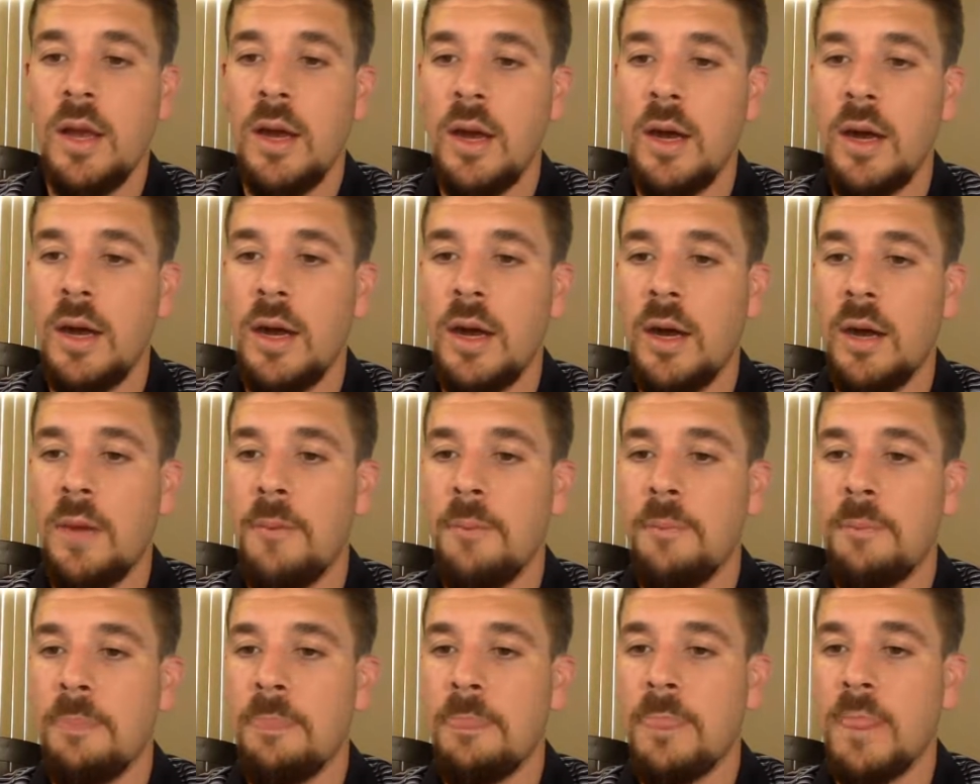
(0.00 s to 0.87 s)

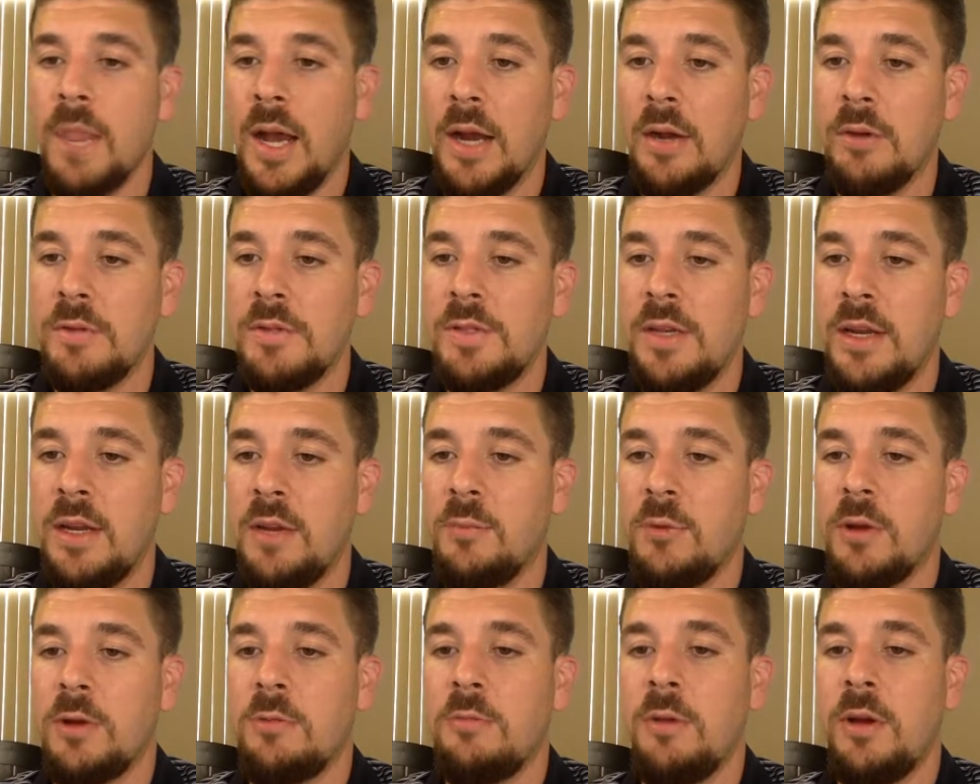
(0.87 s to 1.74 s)
I don't see any
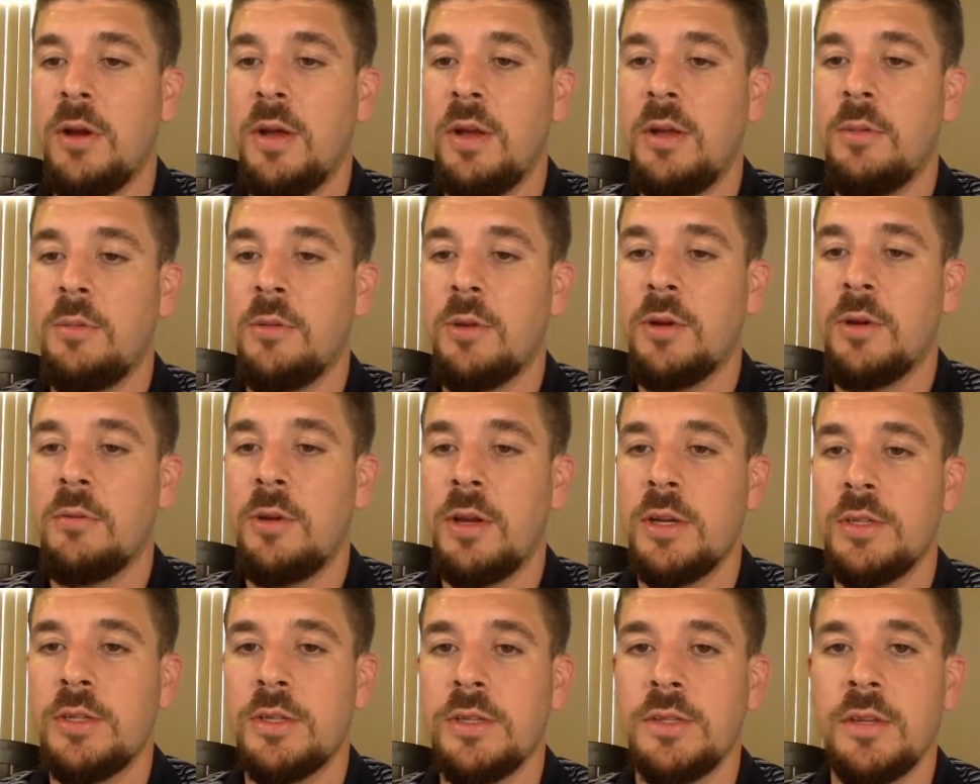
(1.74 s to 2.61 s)
more
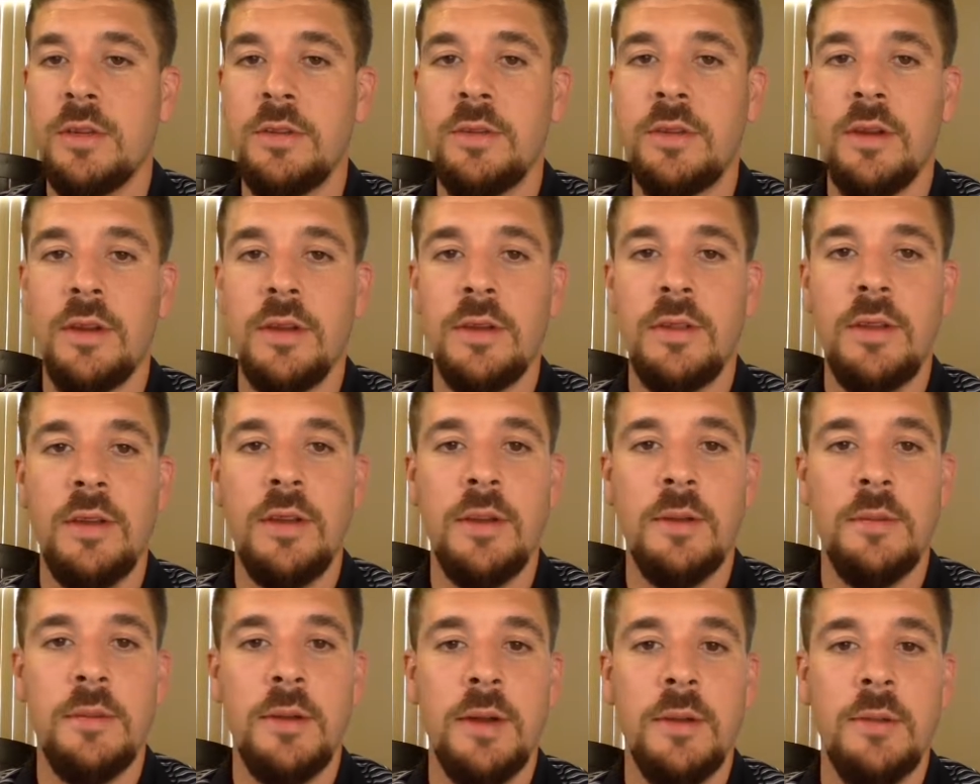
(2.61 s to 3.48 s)
questions out there. I think
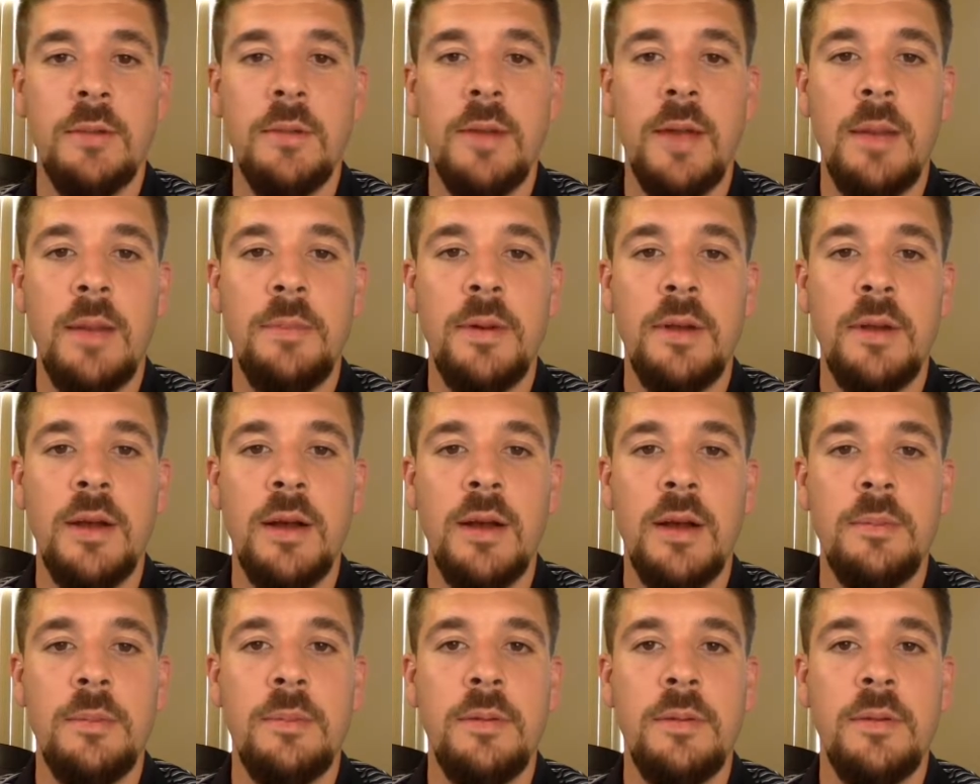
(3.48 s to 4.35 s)
I'm gonna wrap it
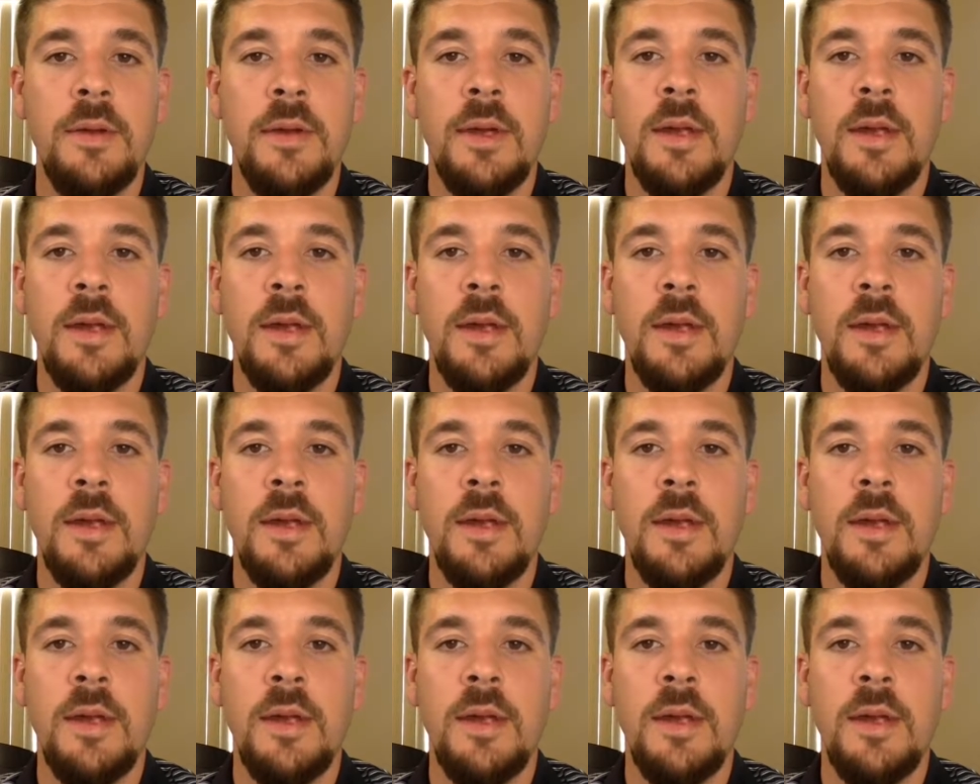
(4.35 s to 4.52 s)
up.